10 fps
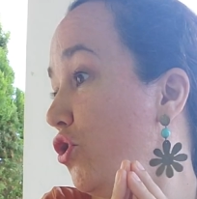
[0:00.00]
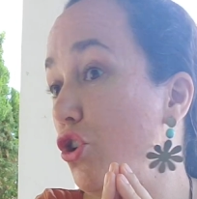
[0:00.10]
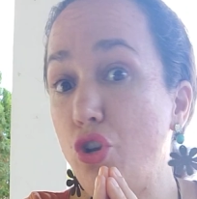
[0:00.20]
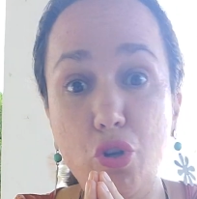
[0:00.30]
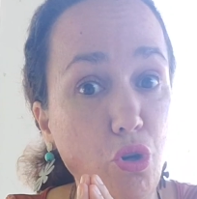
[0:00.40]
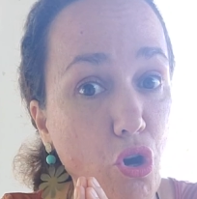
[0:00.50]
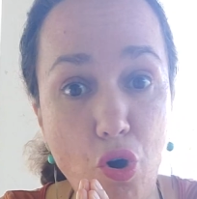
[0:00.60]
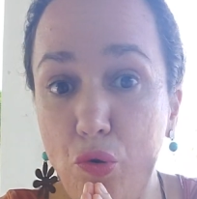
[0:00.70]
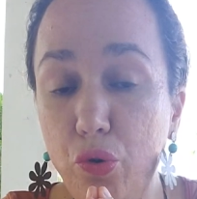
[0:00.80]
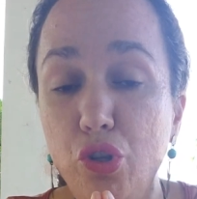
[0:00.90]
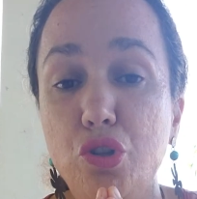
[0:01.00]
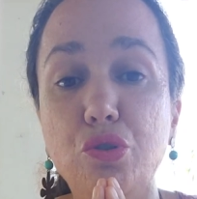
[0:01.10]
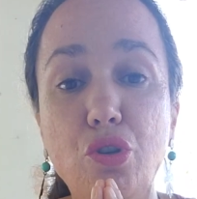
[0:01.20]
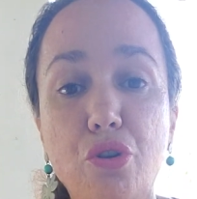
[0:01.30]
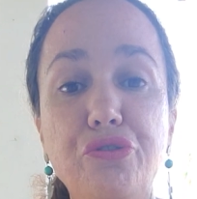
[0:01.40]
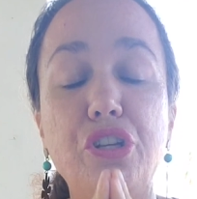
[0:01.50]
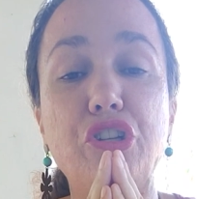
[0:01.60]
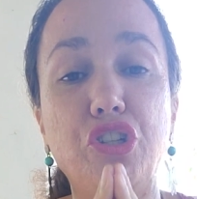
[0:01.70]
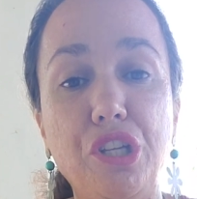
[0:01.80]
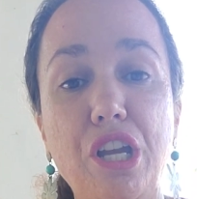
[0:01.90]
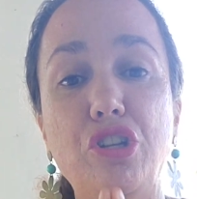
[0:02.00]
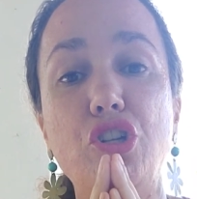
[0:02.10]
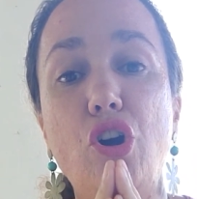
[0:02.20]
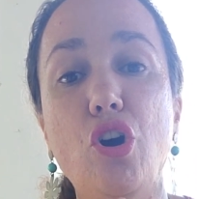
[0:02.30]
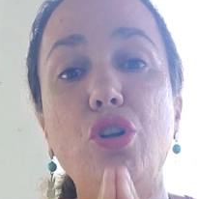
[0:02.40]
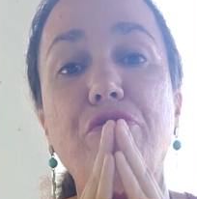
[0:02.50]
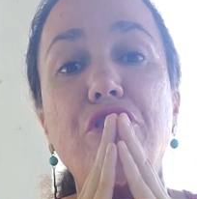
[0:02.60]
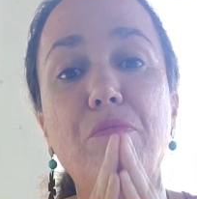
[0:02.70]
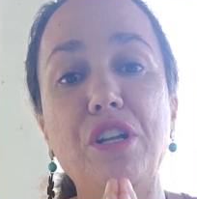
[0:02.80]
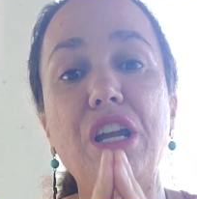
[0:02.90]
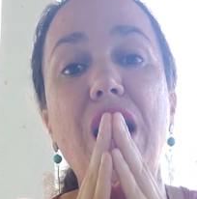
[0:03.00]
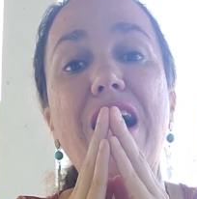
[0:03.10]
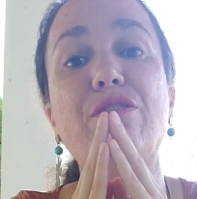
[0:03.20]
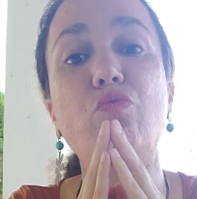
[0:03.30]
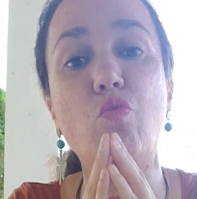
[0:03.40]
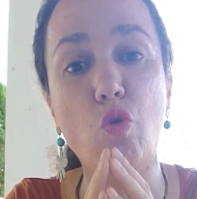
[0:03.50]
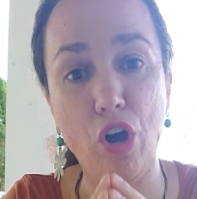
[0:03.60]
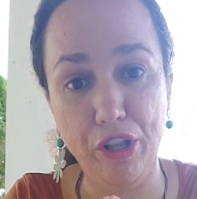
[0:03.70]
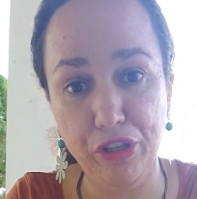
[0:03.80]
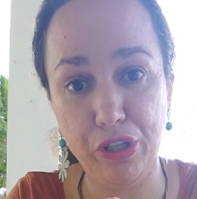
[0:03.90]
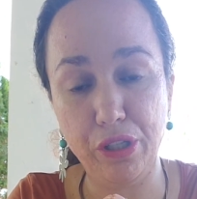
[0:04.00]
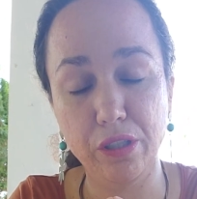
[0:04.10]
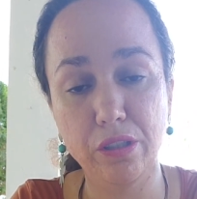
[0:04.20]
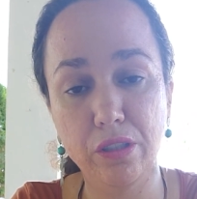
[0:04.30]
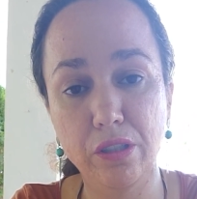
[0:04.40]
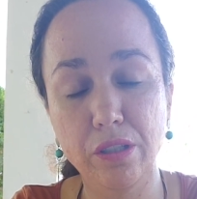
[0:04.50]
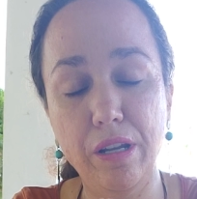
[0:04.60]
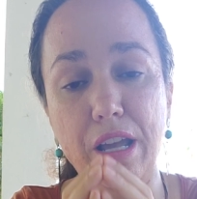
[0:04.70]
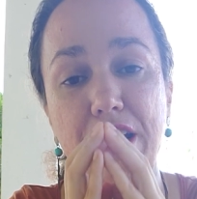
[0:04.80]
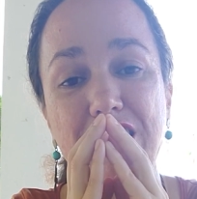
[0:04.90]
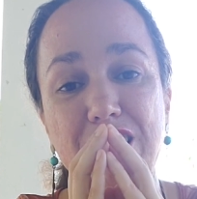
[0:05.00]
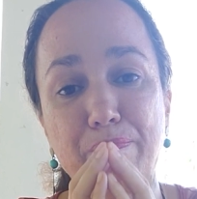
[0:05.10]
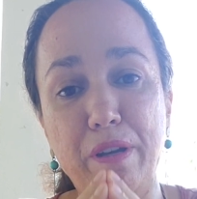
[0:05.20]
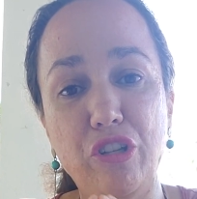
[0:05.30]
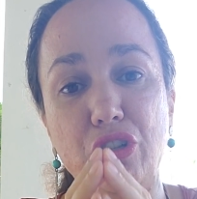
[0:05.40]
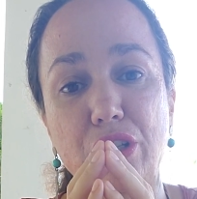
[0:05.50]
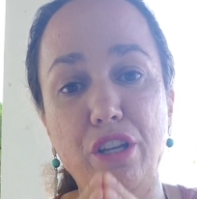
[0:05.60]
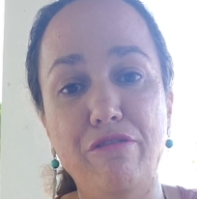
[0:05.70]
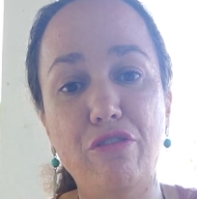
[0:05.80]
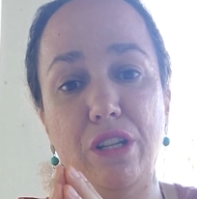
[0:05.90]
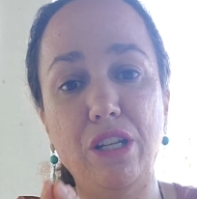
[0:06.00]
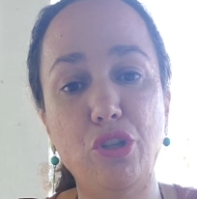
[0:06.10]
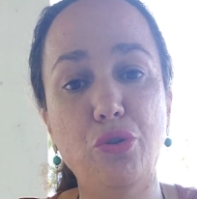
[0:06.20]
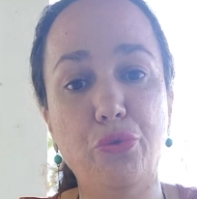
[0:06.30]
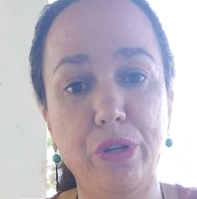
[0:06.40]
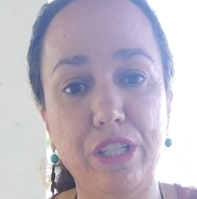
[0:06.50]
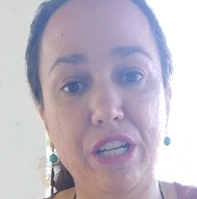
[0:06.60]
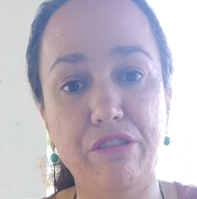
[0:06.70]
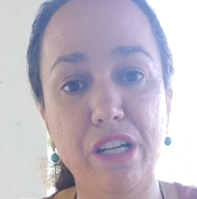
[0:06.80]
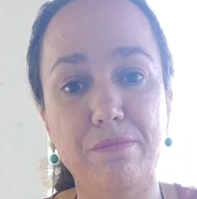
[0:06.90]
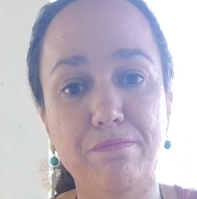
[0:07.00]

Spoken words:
no, you don't exchange all of your money at once, especially if you're in a tourist area.